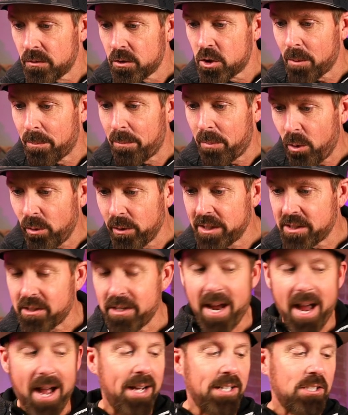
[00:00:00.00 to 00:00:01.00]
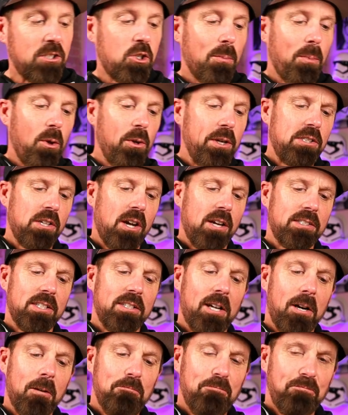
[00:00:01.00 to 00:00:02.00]
Chipotle, yeah, it has chipotle sauce
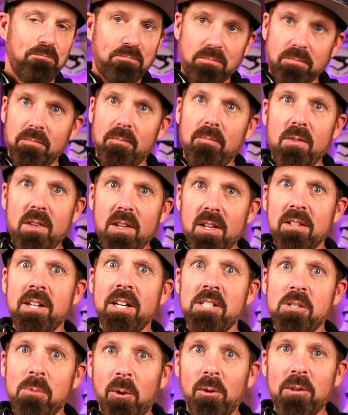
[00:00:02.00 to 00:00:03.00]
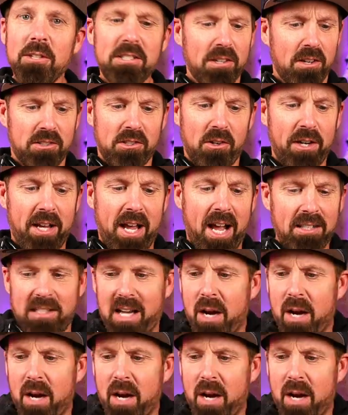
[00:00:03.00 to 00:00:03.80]
in there. That chipotle sauce already has,